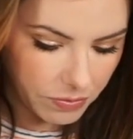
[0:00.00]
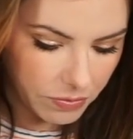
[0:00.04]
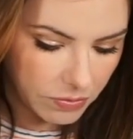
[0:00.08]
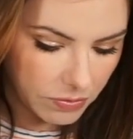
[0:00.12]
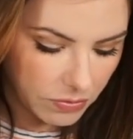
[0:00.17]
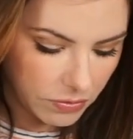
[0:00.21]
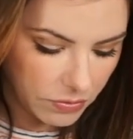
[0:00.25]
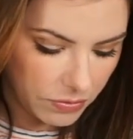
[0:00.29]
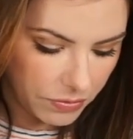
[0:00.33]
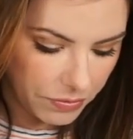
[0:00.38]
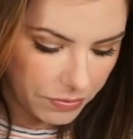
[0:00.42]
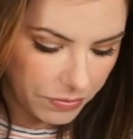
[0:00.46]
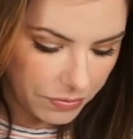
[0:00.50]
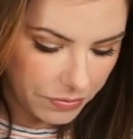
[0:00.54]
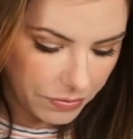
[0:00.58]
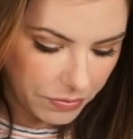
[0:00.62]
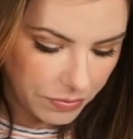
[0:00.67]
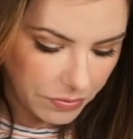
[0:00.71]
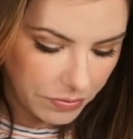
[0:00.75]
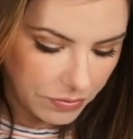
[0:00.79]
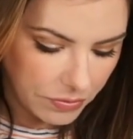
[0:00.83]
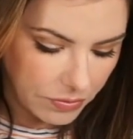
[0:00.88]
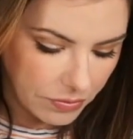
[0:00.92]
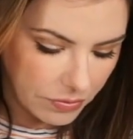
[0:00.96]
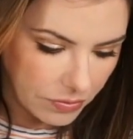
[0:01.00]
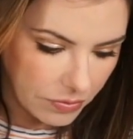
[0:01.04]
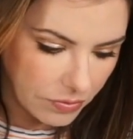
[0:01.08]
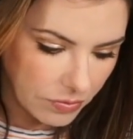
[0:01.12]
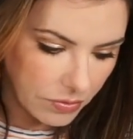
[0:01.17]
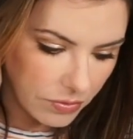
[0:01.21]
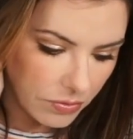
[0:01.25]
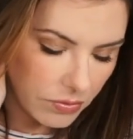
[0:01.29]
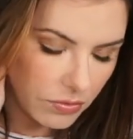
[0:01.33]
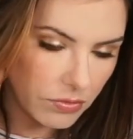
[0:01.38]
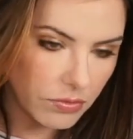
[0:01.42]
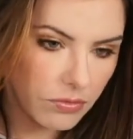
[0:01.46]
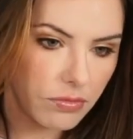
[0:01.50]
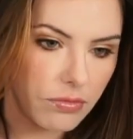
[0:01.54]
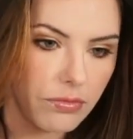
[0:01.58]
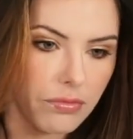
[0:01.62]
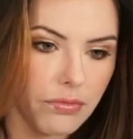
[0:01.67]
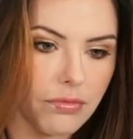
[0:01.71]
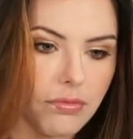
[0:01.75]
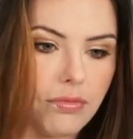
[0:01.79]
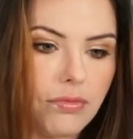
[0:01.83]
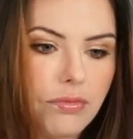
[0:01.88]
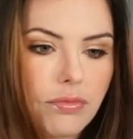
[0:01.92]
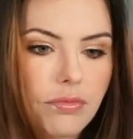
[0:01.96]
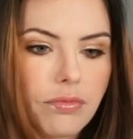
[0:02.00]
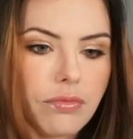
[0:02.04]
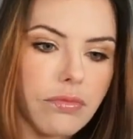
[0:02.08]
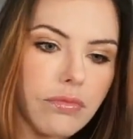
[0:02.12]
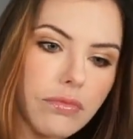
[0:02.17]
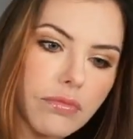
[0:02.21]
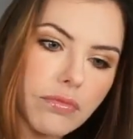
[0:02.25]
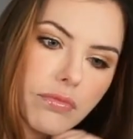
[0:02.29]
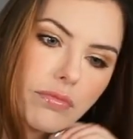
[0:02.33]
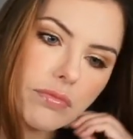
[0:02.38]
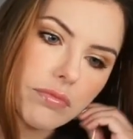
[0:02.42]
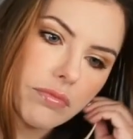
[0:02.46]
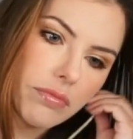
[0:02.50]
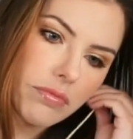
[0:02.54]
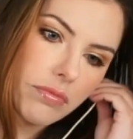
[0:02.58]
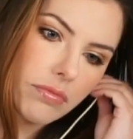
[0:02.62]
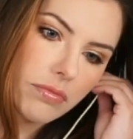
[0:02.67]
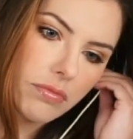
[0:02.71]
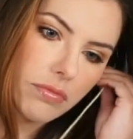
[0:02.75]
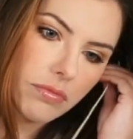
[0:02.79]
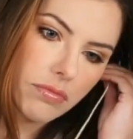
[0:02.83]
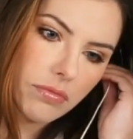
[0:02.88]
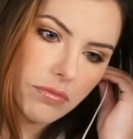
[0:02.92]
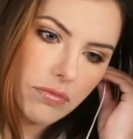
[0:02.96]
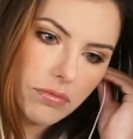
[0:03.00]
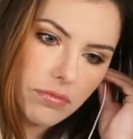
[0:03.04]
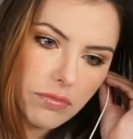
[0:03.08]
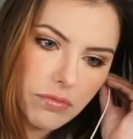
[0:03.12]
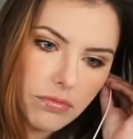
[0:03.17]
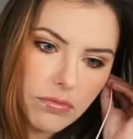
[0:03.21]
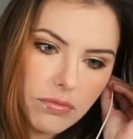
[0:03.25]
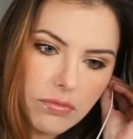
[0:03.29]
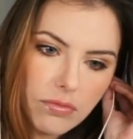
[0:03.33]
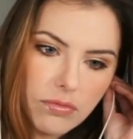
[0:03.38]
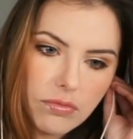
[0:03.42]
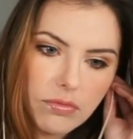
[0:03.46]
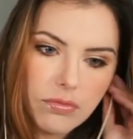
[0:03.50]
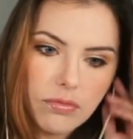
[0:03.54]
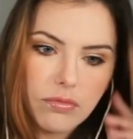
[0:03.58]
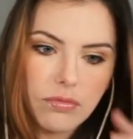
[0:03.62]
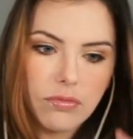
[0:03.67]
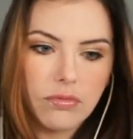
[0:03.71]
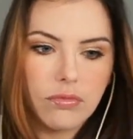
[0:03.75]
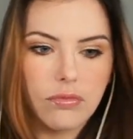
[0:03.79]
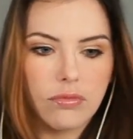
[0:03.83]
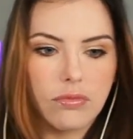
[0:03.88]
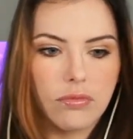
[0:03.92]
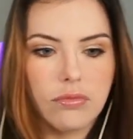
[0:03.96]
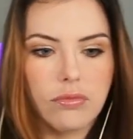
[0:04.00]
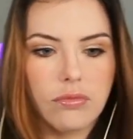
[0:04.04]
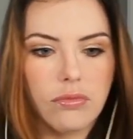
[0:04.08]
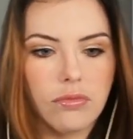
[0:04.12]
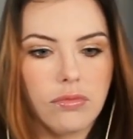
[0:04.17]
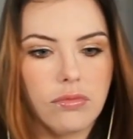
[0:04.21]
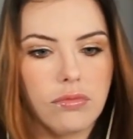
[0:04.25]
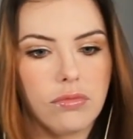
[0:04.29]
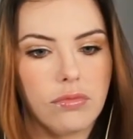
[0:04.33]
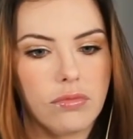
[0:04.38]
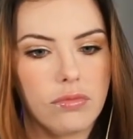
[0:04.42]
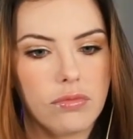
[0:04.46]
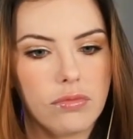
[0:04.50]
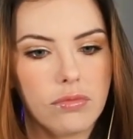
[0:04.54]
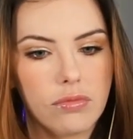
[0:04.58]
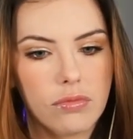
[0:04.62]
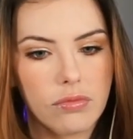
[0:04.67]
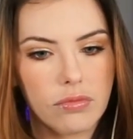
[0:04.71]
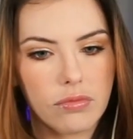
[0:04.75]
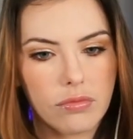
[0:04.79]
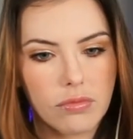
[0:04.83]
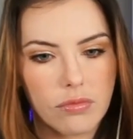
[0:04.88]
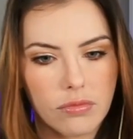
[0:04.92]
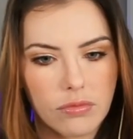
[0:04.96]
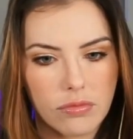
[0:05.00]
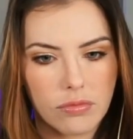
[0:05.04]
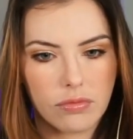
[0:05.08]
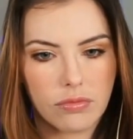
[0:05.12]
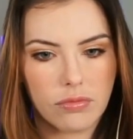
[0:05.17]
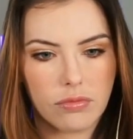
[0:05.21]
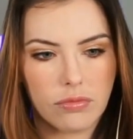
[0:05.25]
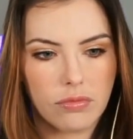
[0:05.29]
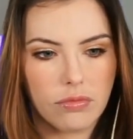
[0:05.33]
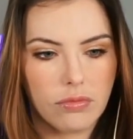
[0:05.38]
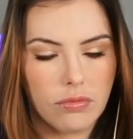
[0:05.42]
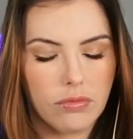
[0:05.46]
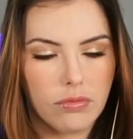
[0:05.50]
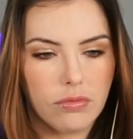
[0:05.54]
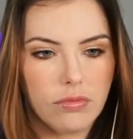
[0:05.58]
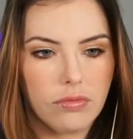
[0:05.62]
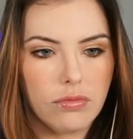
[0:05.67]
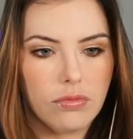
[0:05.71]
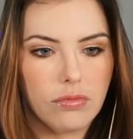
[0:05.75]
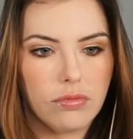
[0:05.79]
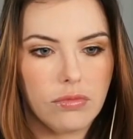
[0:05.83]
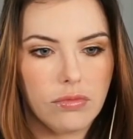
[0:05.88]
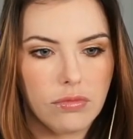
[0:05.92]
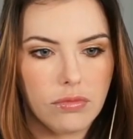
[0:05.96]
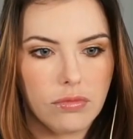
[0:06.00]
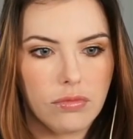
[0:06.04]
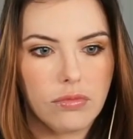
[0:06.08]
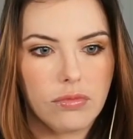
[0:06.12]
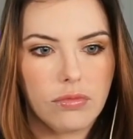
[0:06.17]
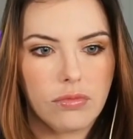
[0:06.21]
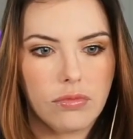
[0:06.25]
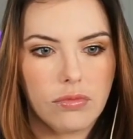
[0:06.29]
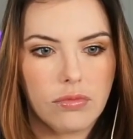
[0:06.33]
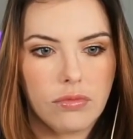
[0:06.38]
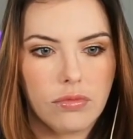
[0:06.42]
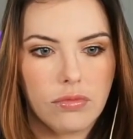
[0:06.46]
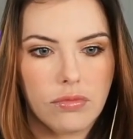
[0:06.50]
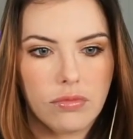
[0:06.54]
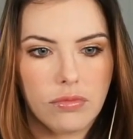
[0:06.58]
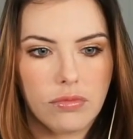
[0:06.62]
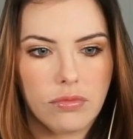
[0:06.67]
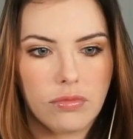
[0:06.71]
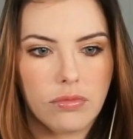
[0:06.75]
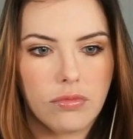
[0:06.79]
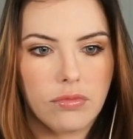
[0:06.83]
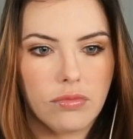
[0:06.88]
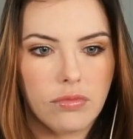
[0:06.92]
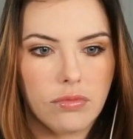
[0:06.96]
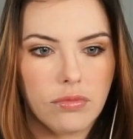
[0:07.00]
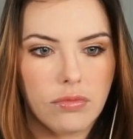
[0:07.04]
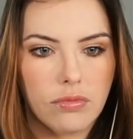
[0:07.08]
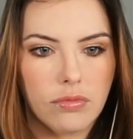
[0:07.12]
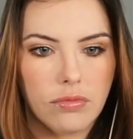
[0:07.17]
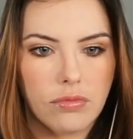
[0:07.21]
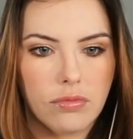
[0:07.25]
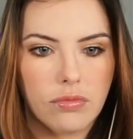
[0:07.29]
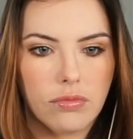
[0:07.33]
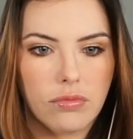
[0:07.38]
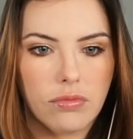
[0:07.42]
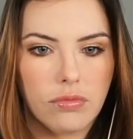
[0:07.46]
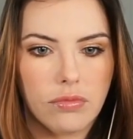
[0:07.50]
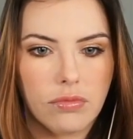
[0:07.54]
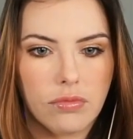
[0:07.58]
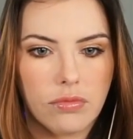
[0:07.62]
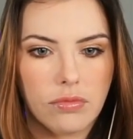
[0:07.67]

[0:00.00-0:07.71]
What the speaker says: Nothing is said.